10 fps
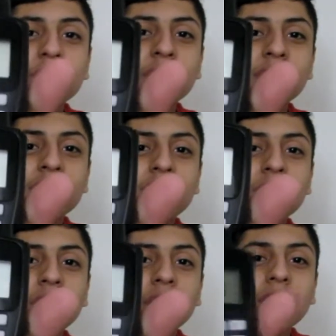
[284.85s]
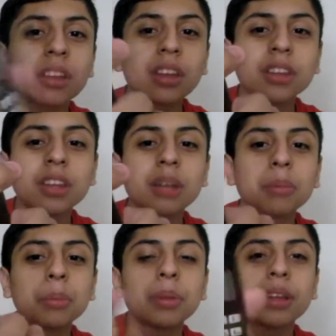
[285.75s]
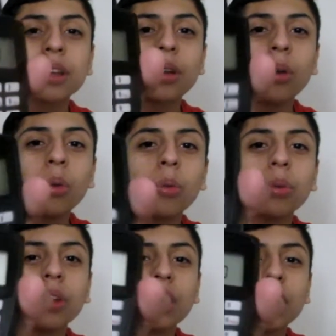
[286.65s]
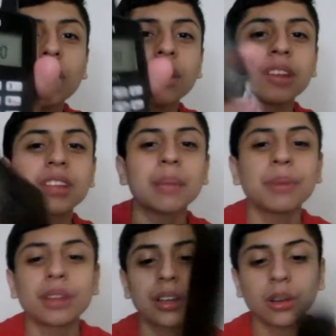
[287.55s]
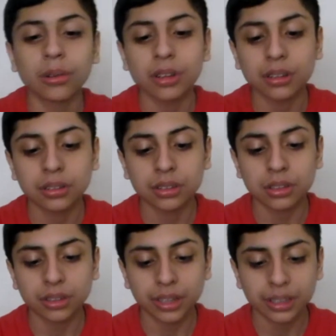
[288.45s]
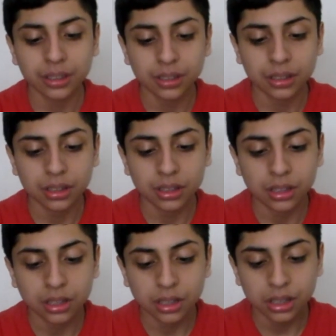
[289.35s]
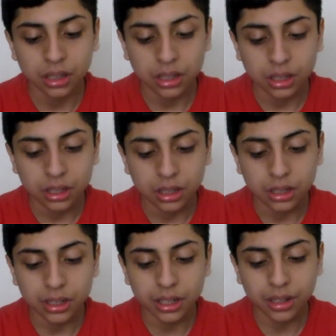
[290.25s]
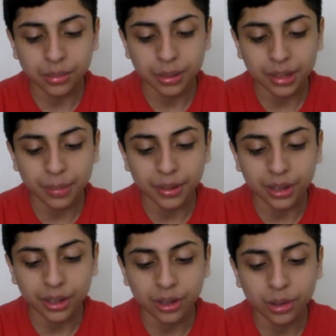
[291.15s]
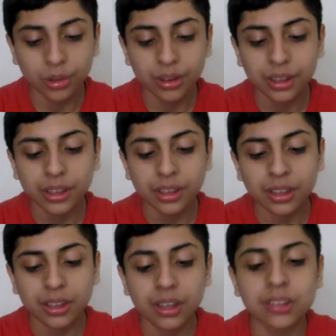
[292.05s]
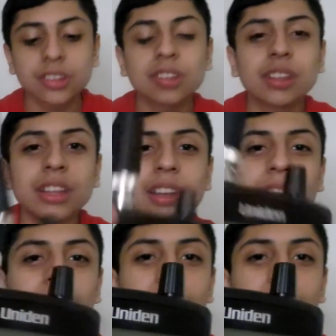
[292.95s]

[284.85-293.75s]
search then i'm gonna click hold and then type in the code okay now i'm gonna type in the code you see it there